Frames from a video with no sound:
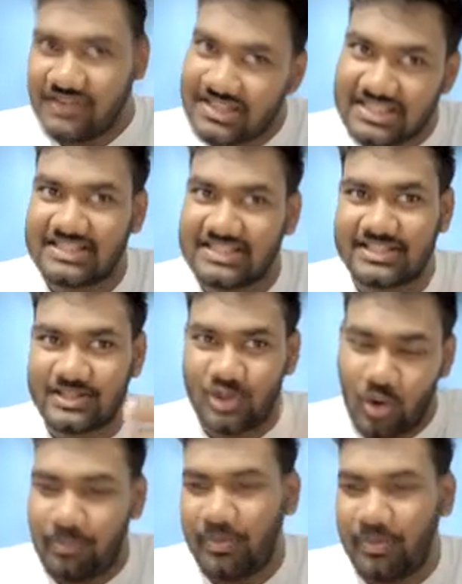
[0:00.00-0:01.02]
which is the
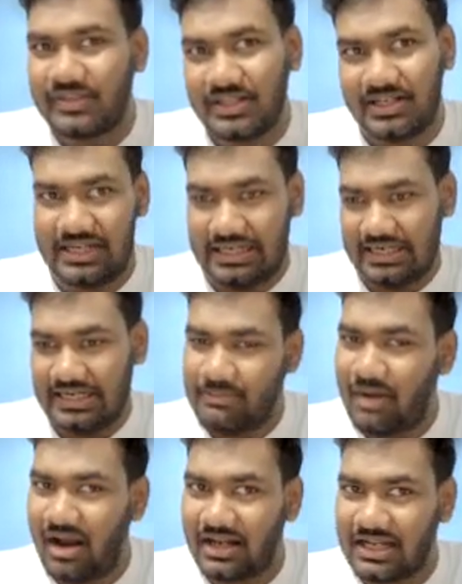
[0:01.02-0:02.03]
slope of the
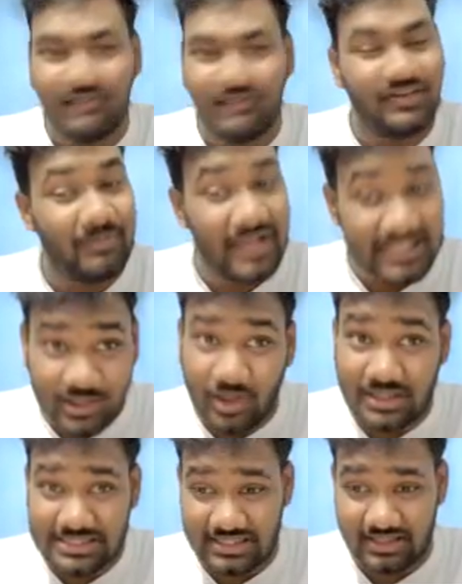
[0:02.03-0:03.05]
demand curve, remains
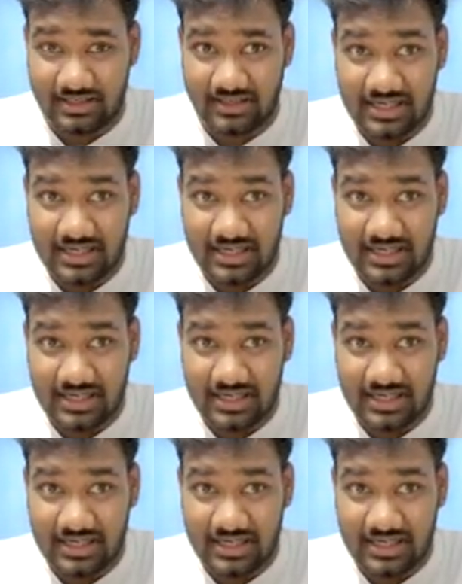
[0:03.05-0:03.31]
constant.